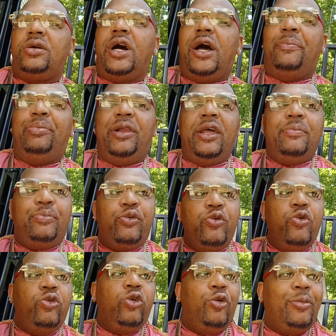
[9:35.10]
I play
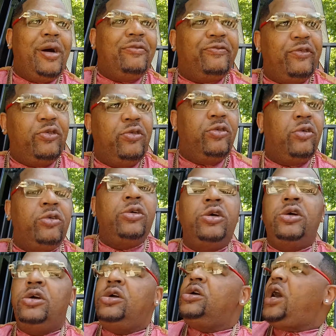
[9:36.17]
pool on my phone.
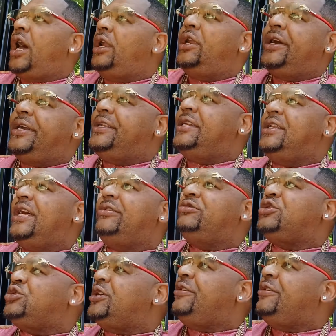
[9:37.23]
I look at the levels.